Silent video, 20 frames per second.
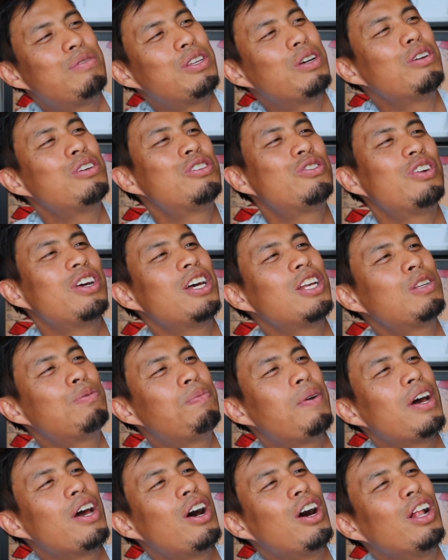so stressed
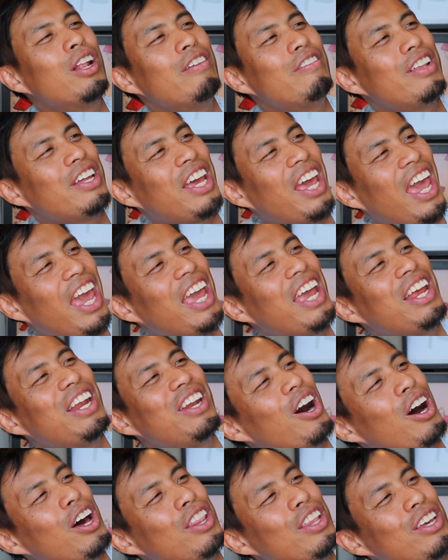by all the hate
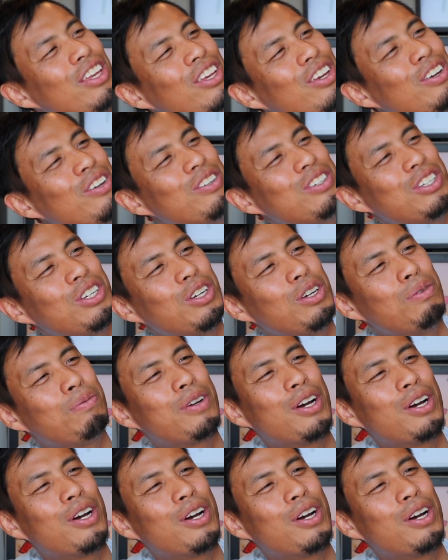on the YouTube